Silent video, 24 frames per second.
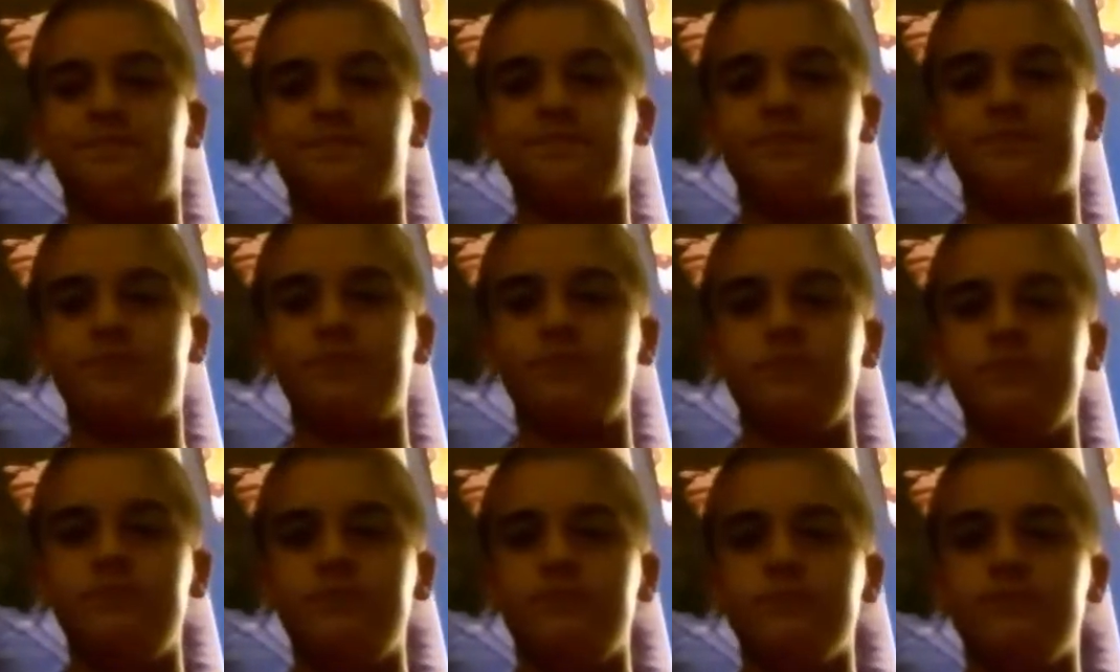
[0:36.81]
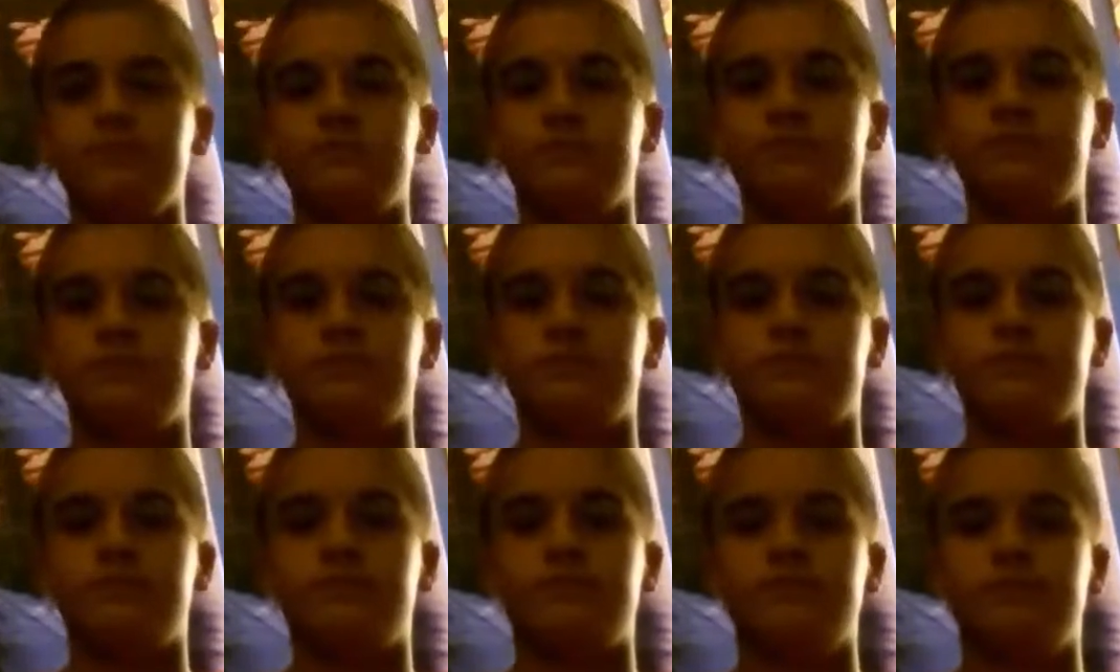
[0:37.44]

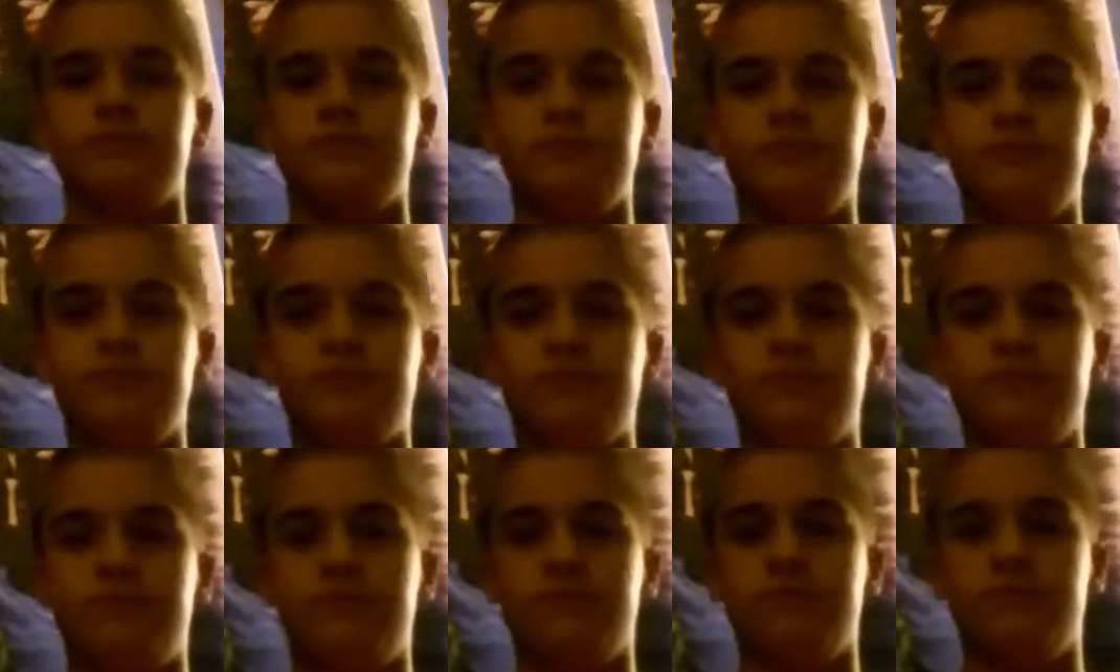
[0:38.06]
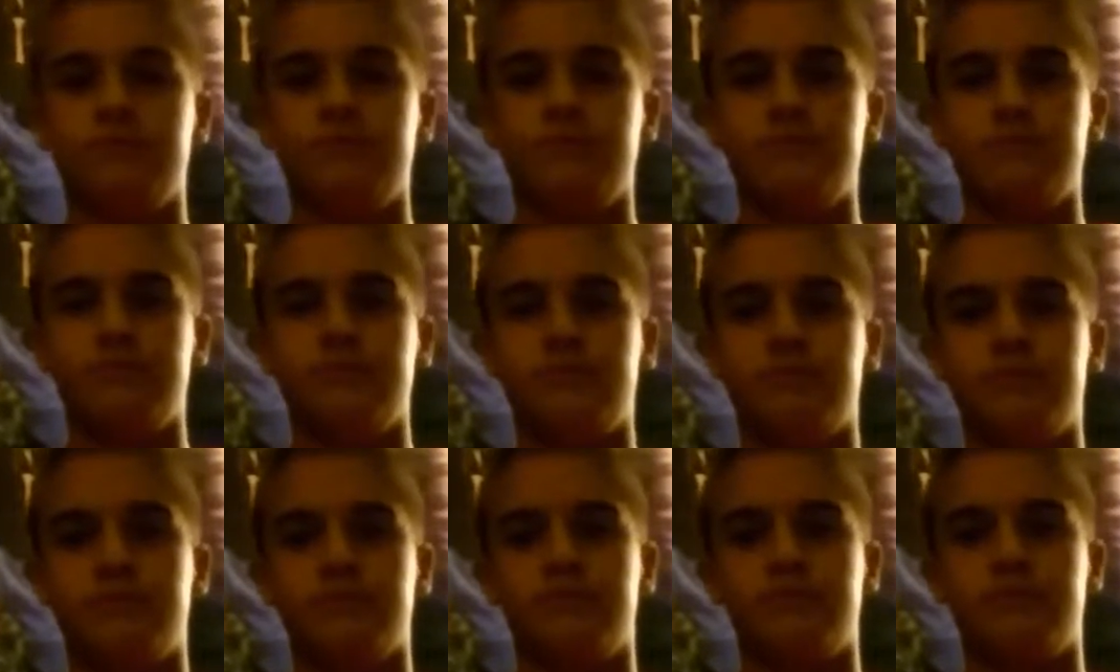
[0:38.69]

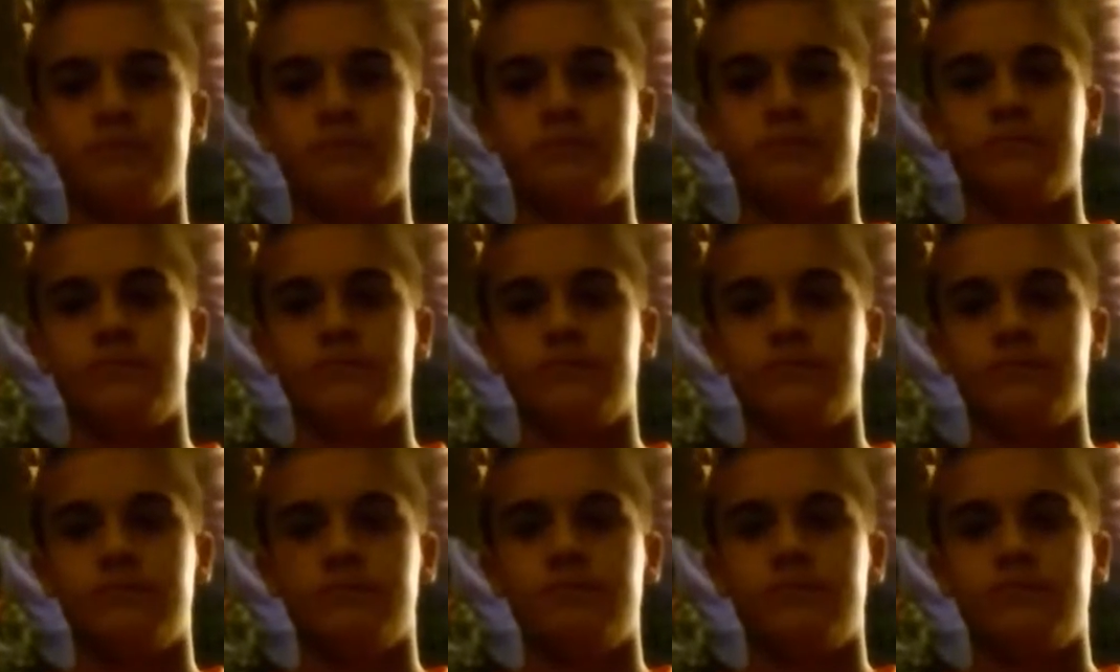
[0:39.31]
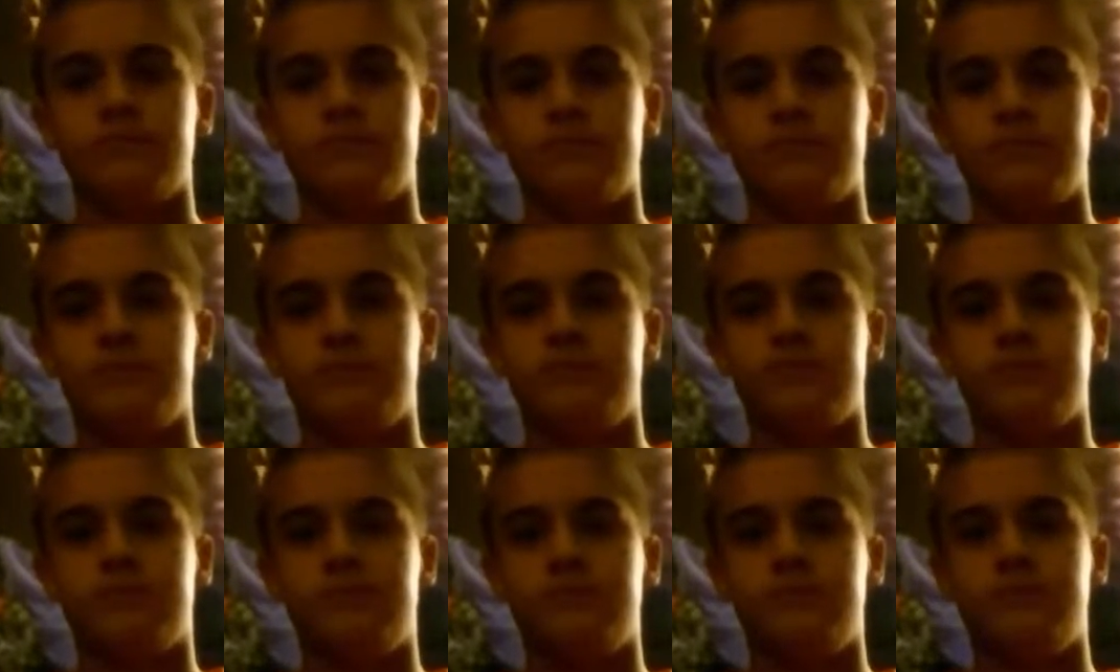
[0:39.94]

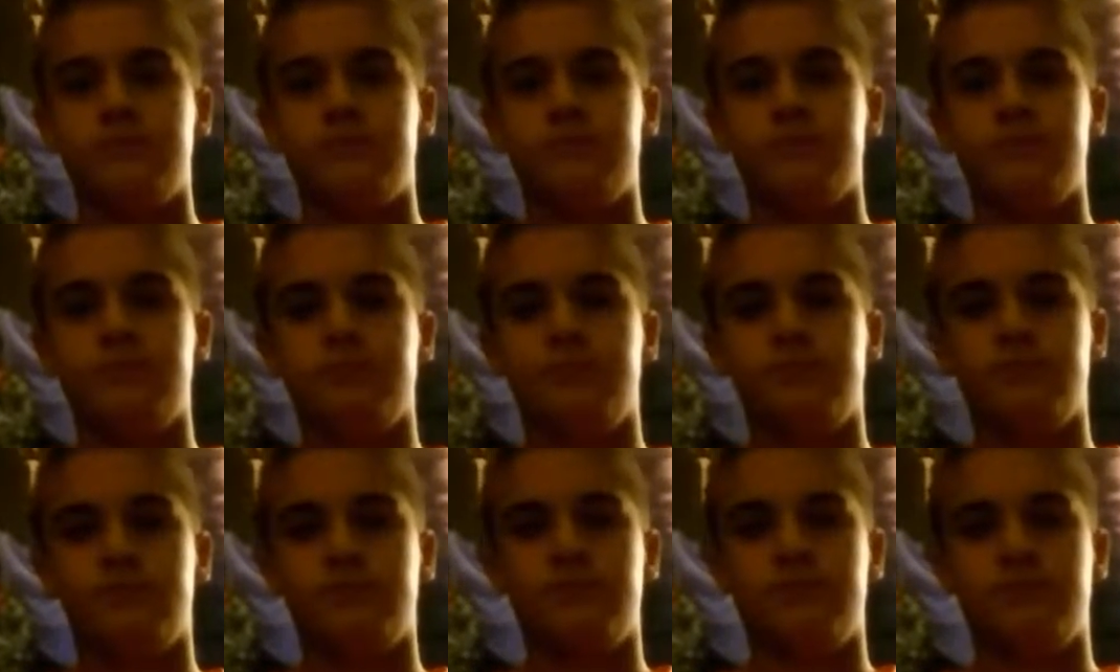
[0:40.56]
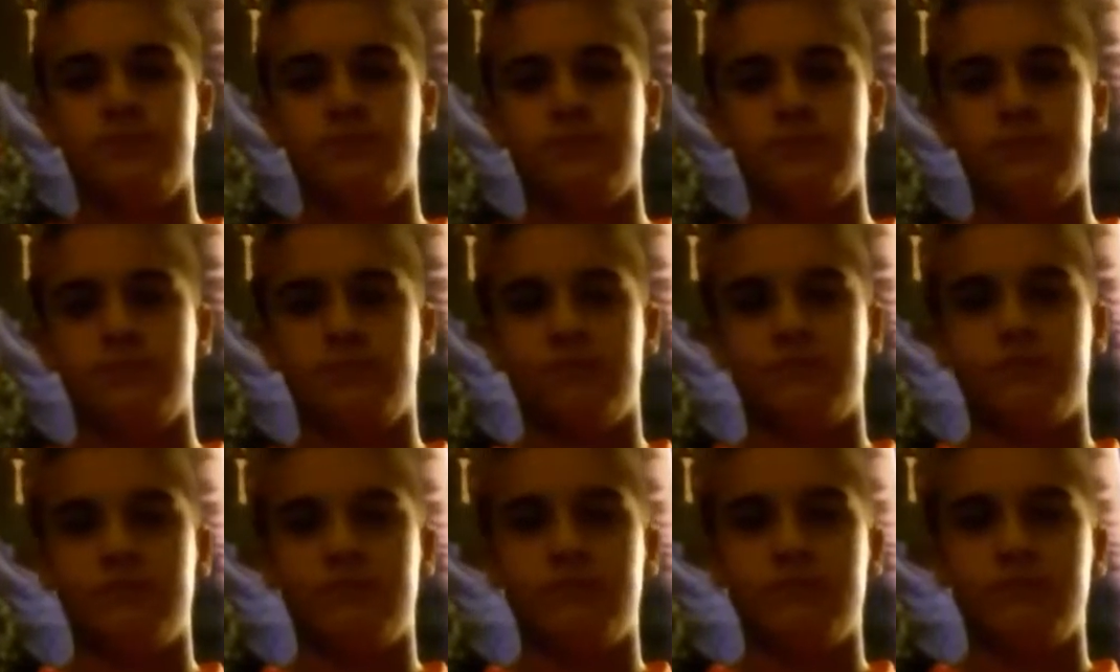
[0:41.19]

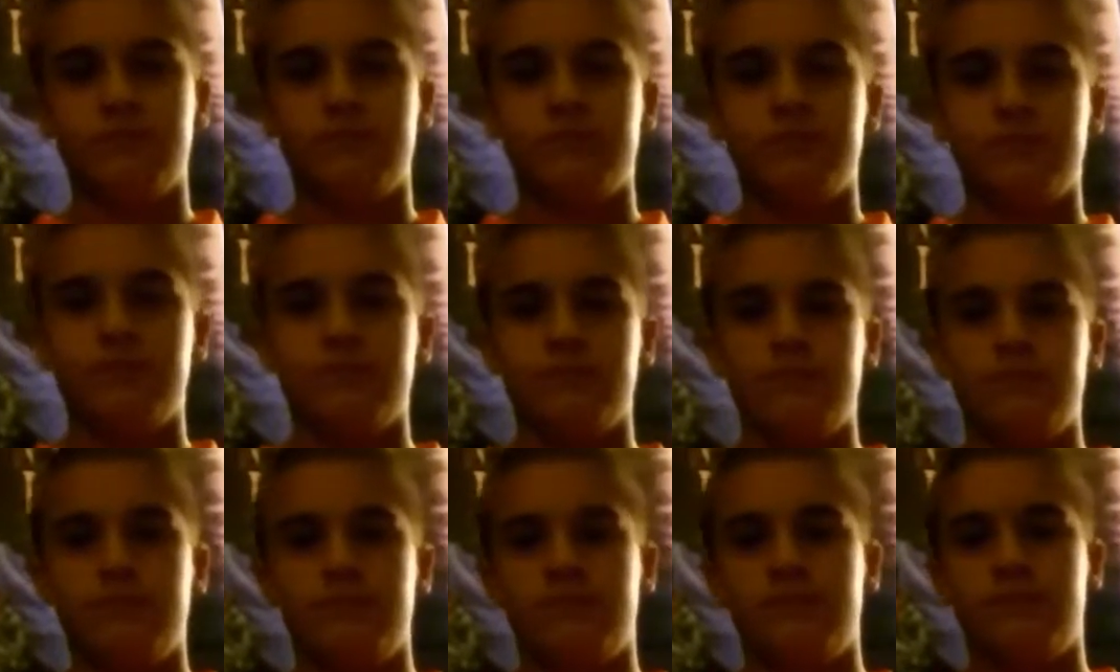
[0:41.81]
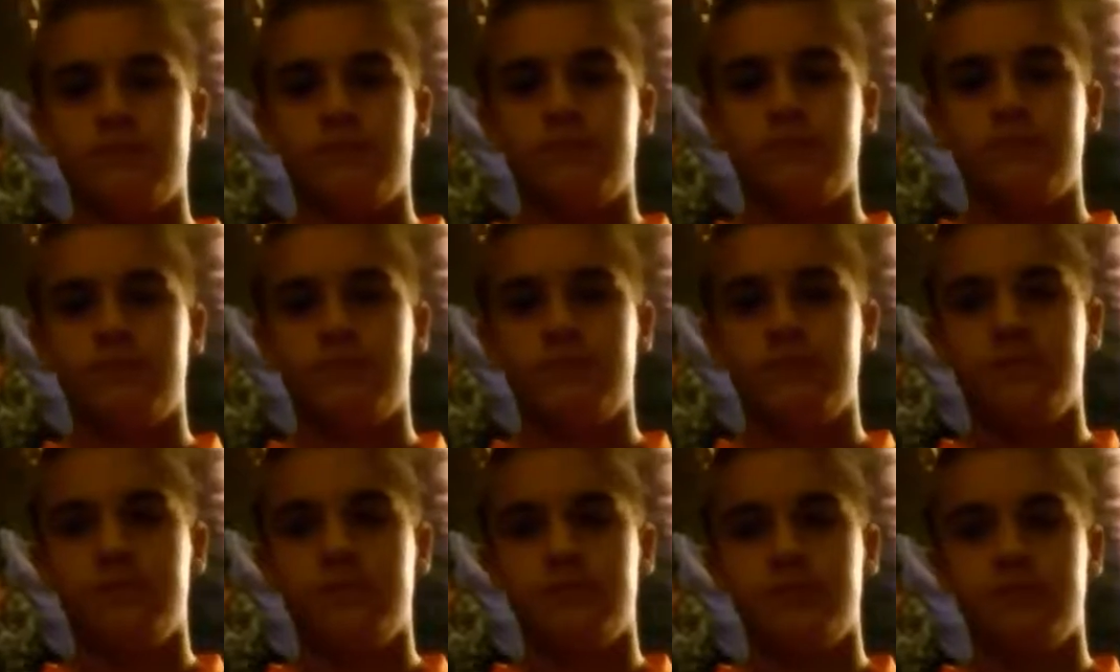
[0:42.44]

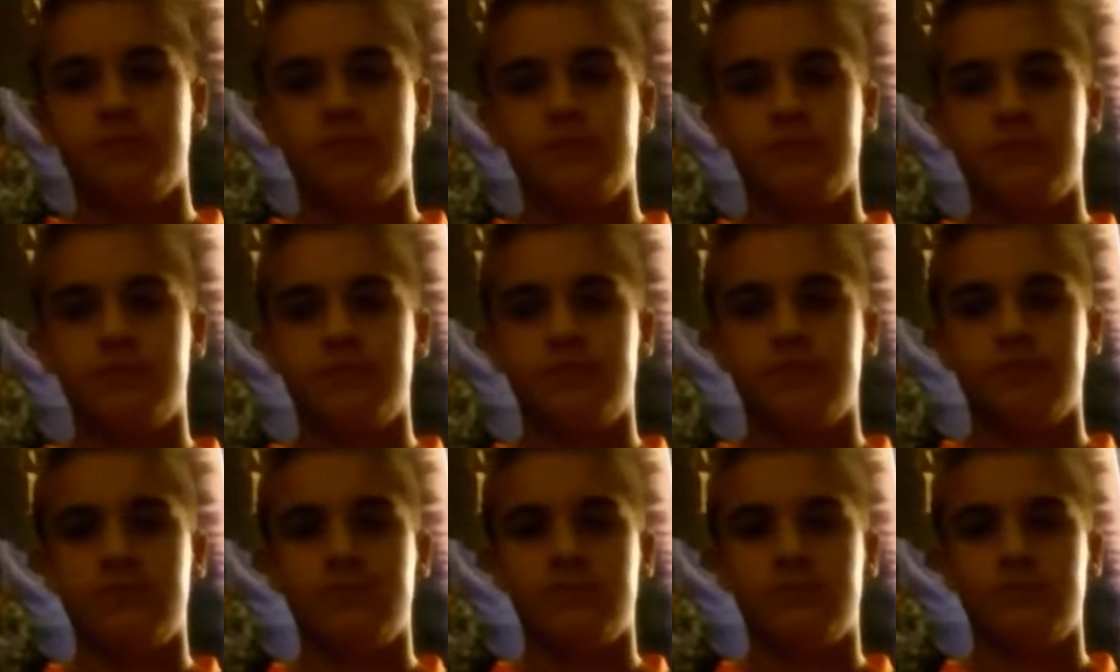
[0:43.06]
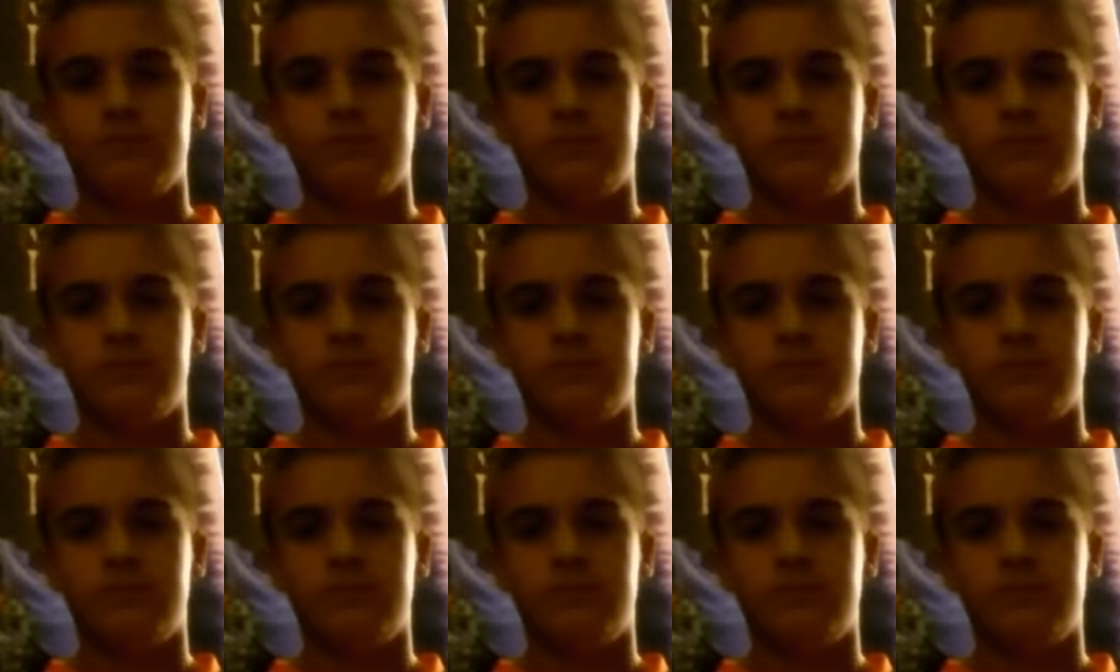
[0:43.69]
No words are spoken by the person on screen.